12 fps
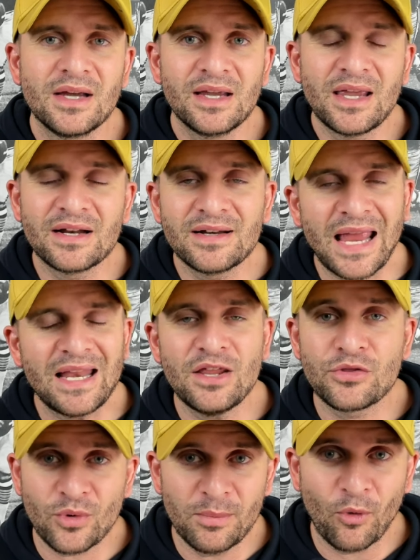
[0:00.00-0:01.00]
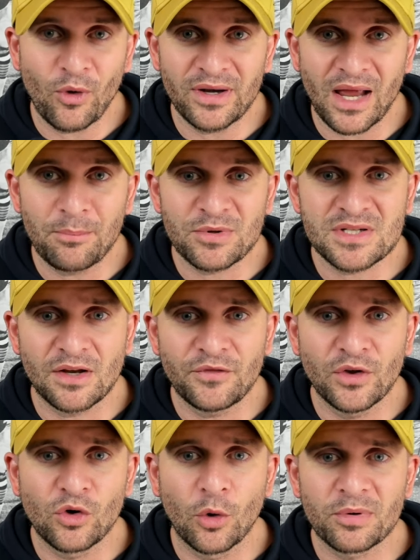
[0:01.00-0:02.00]
He had an eighty-three point nine percent
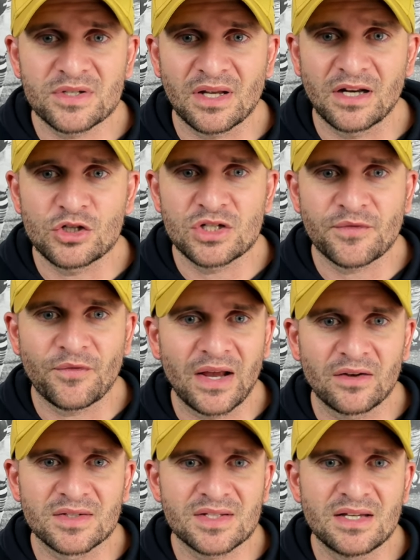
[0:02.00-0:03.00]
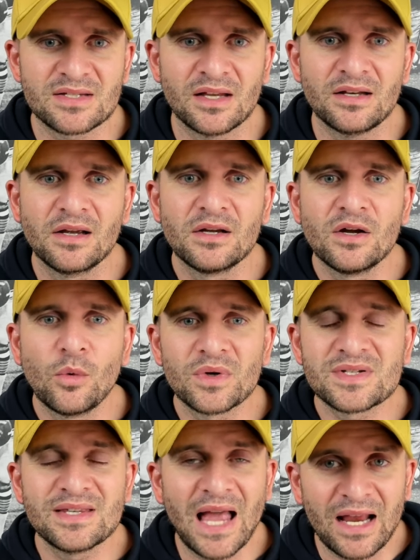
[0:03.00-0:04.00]
field goal percentage his final season,
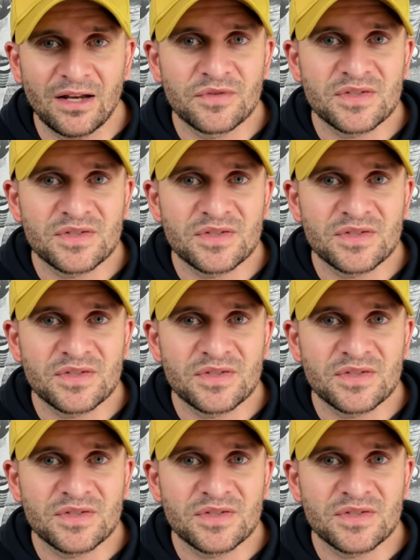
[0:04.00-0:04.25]
was nine of